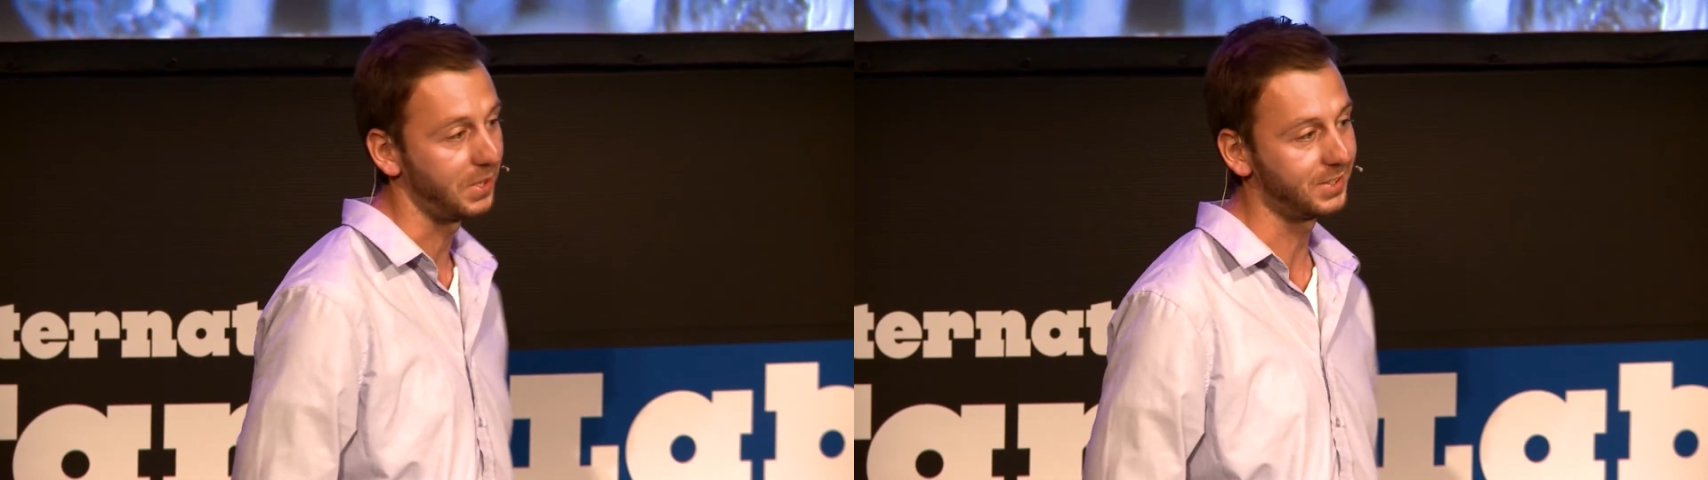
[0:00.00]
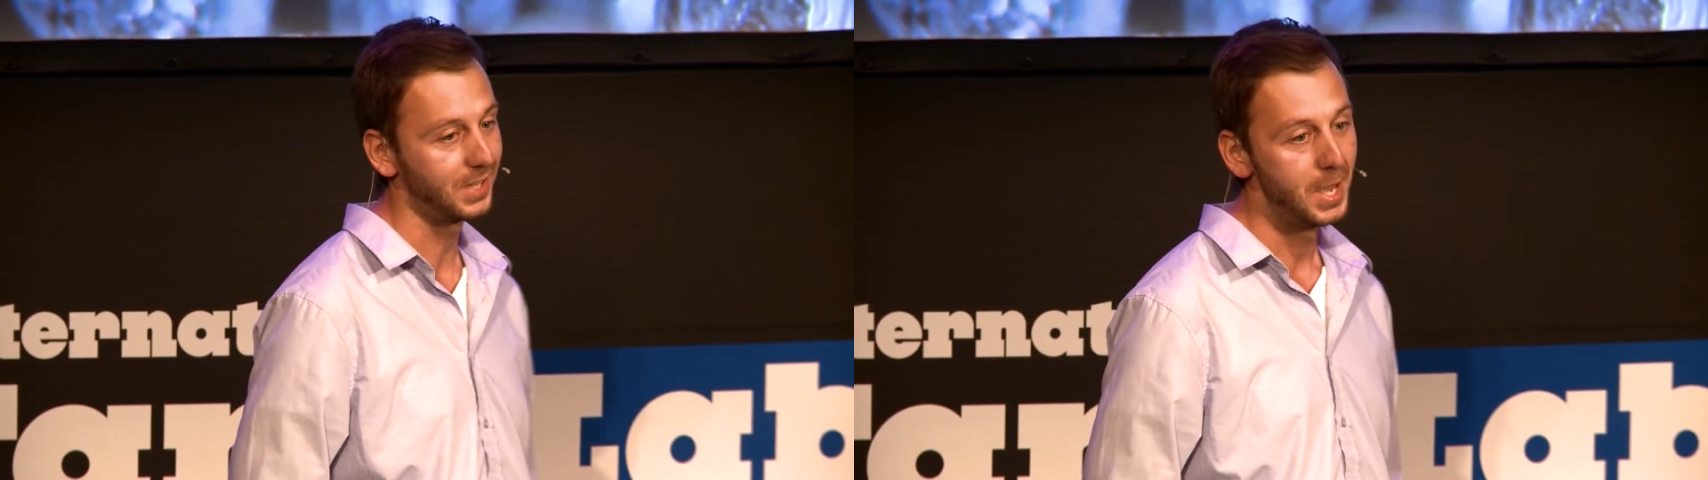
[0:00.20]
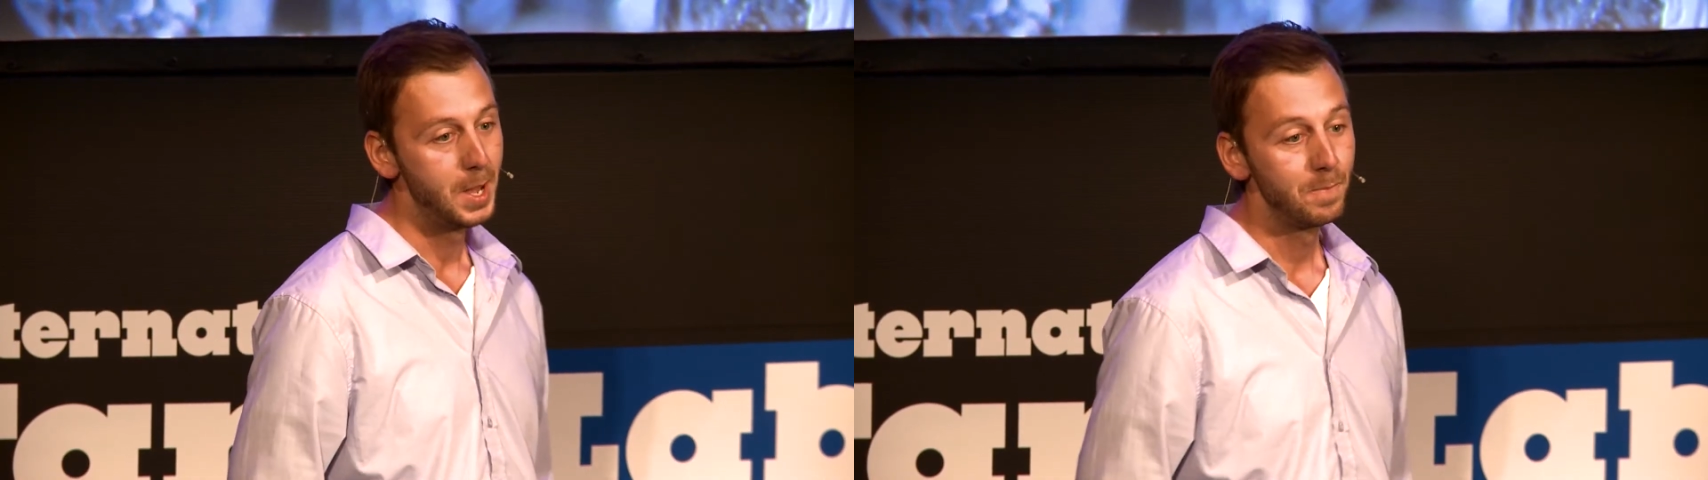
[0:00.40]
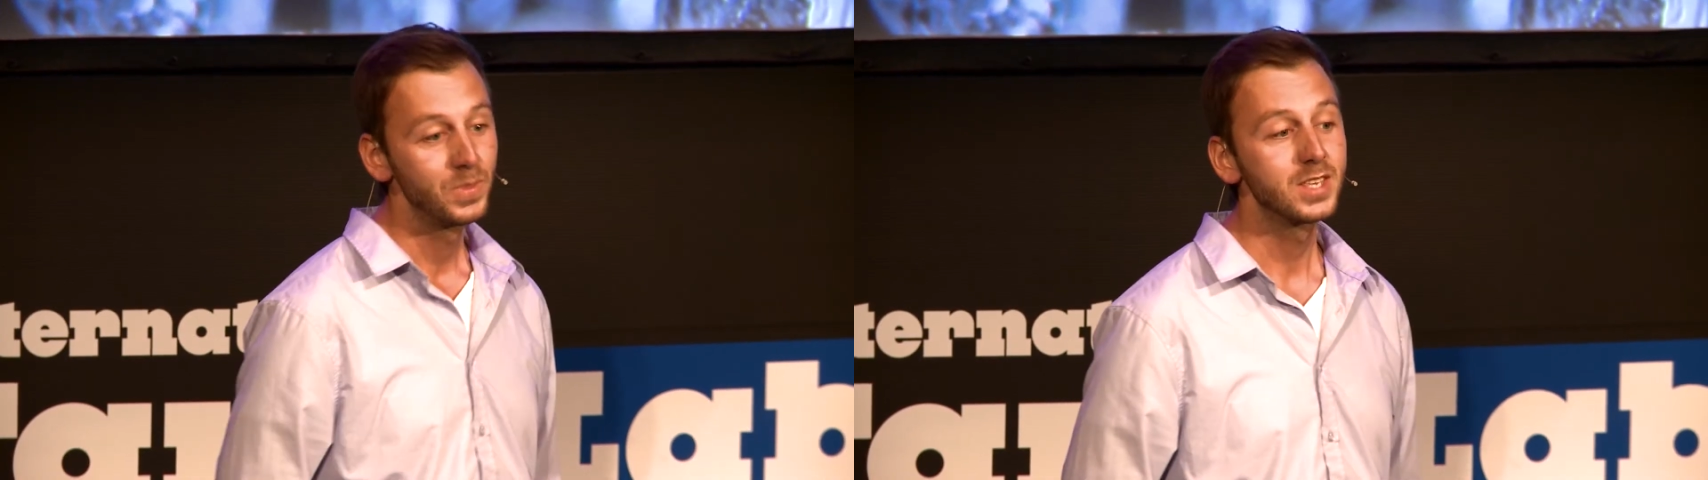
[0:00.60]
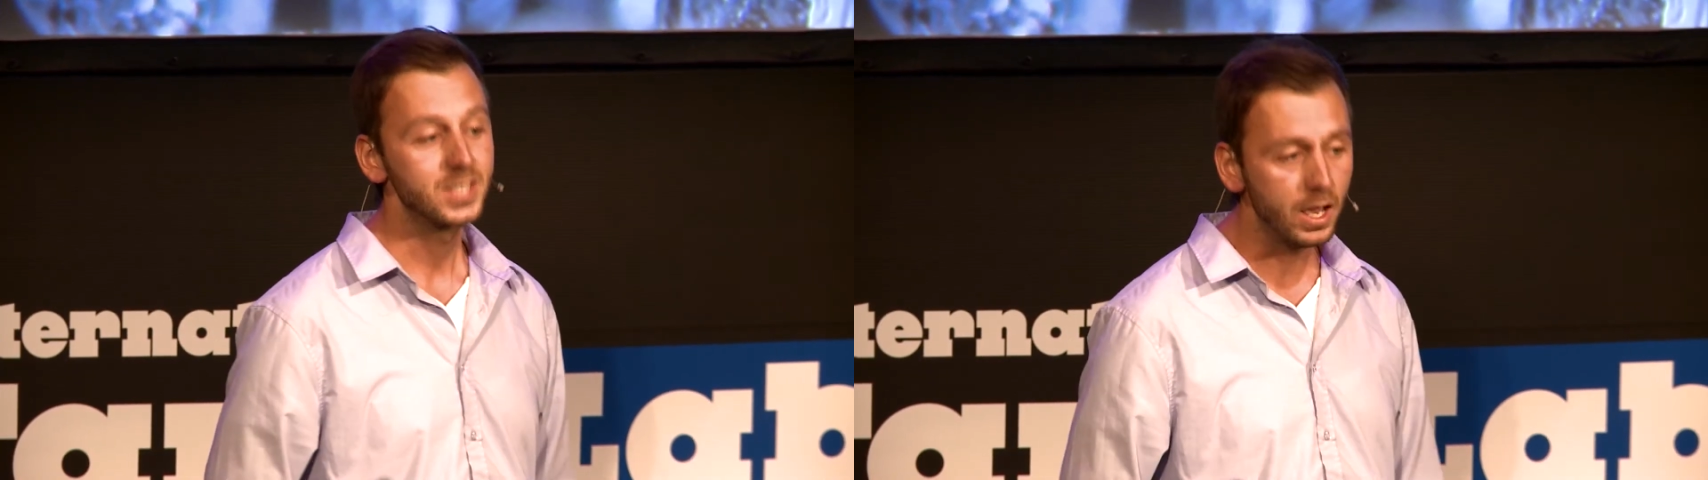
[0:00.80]
But
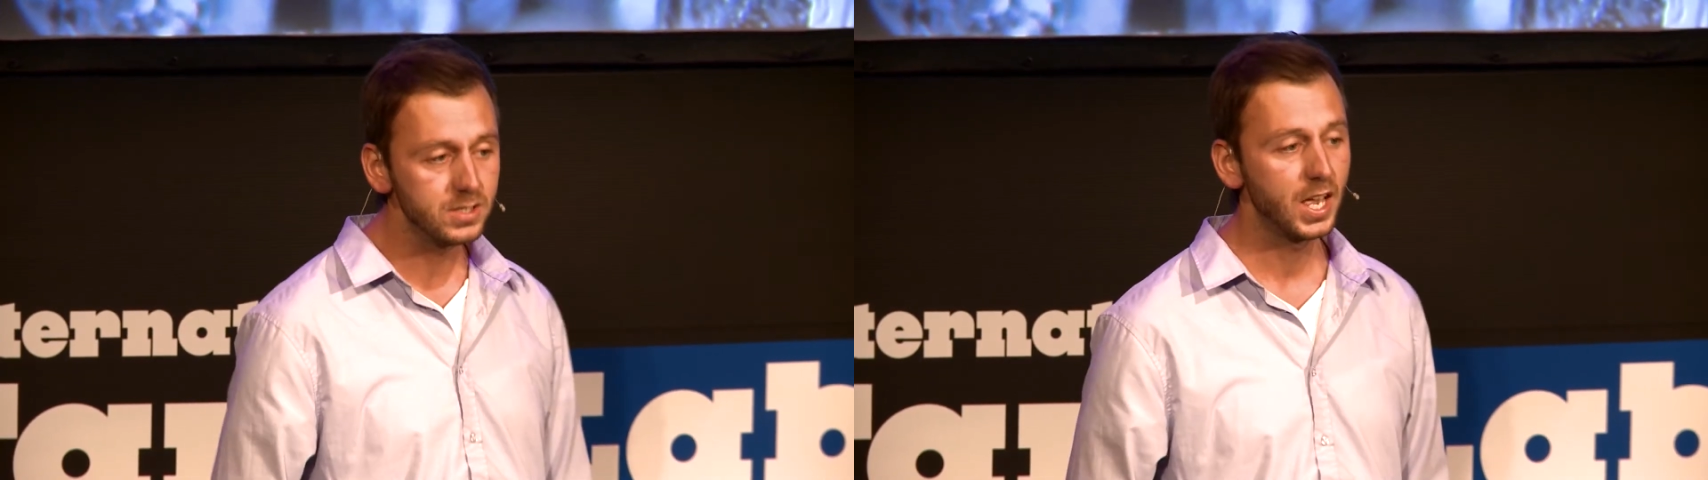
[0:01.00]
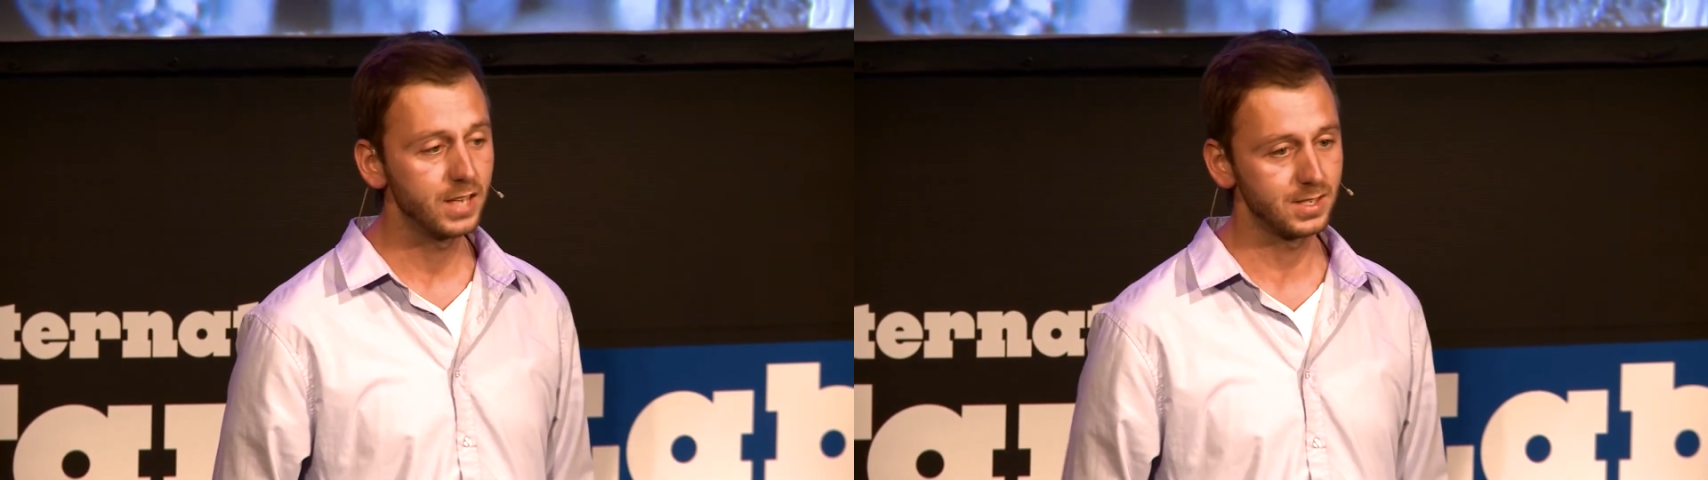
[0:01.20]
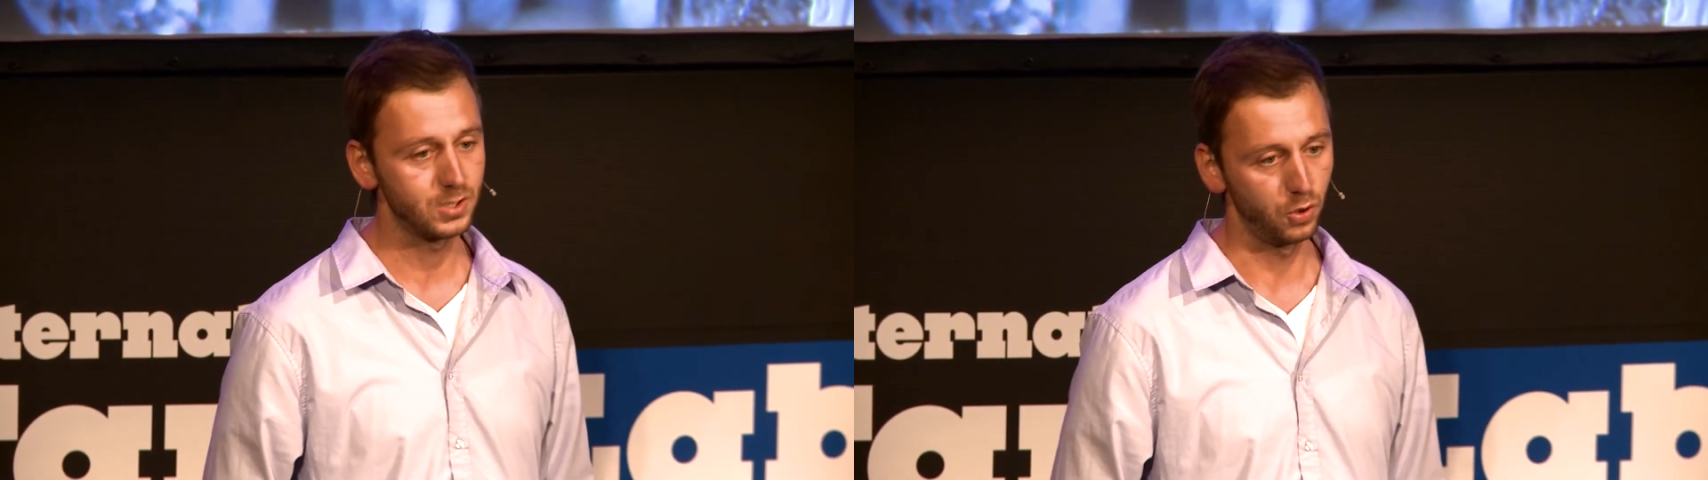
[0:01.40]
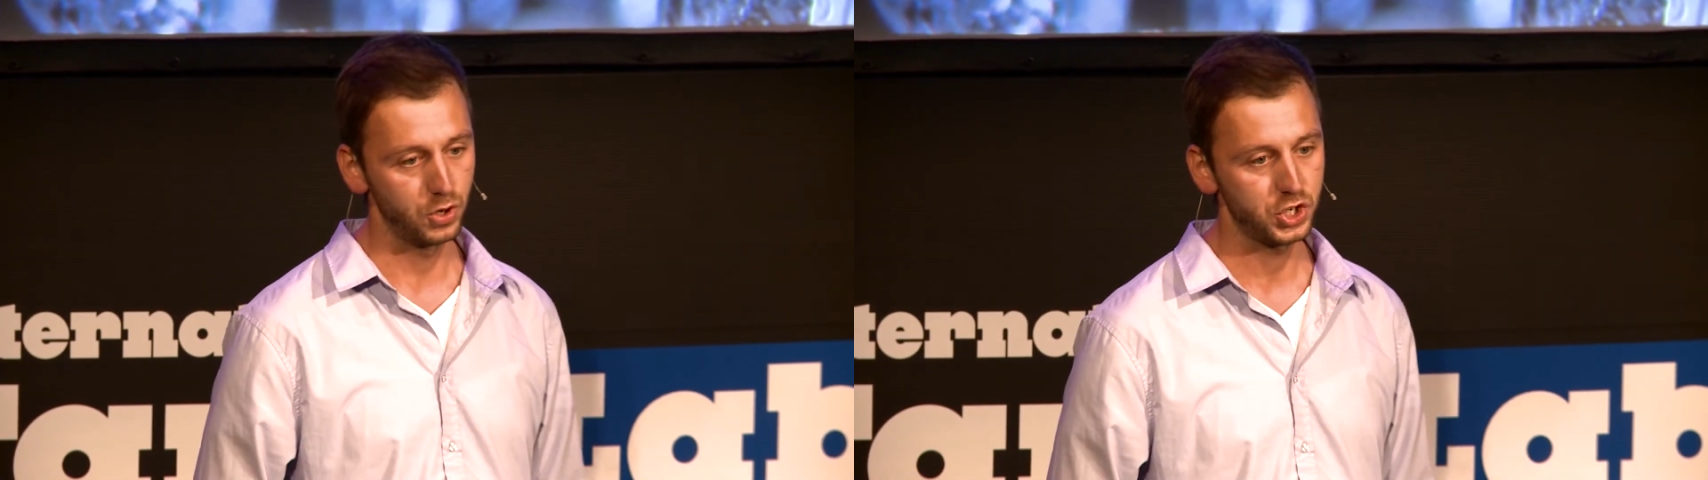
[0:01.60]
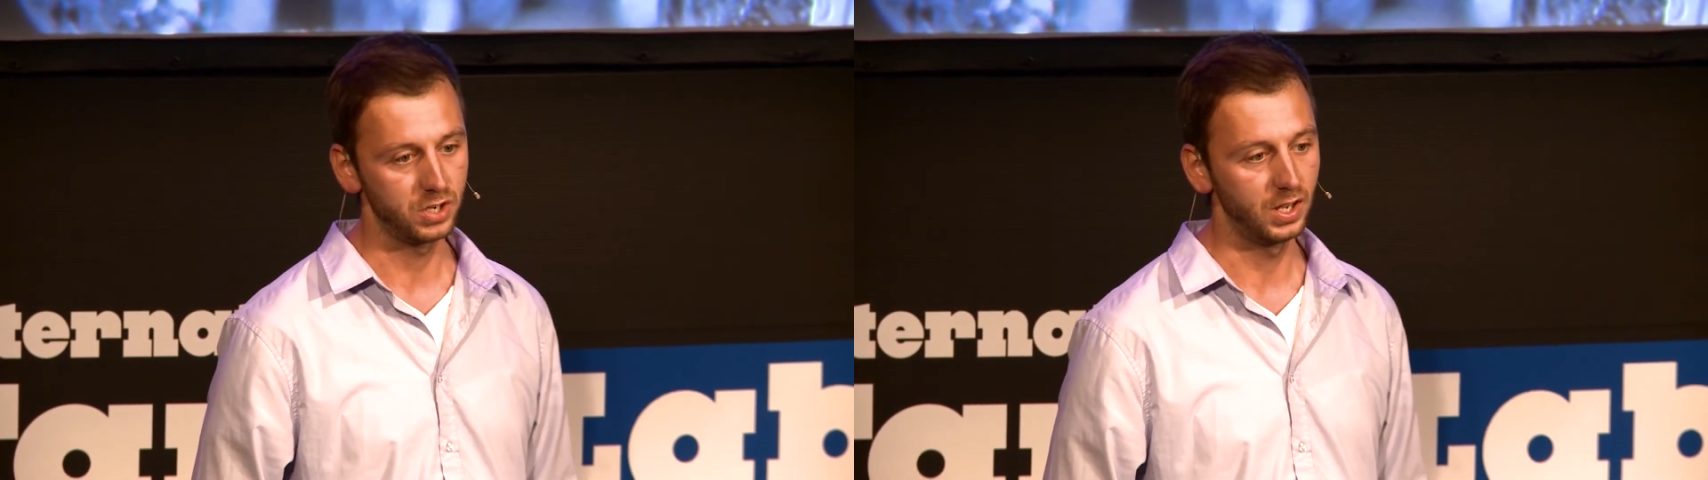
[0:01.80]
science has a
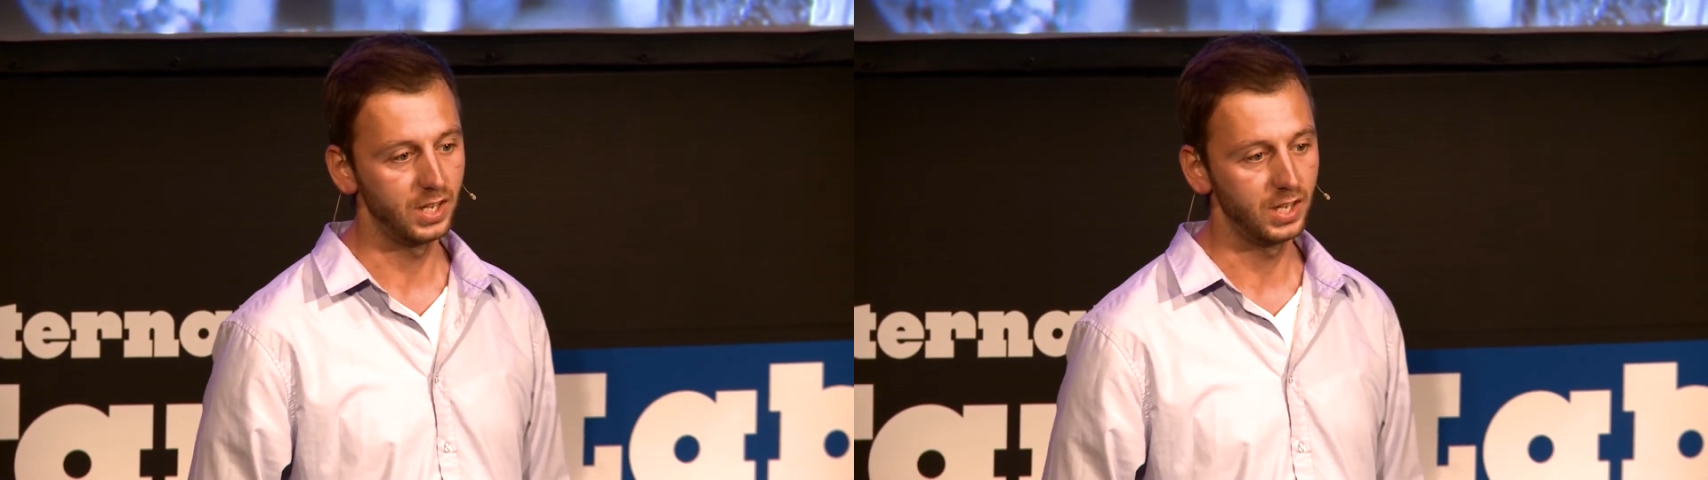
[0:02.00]
solution.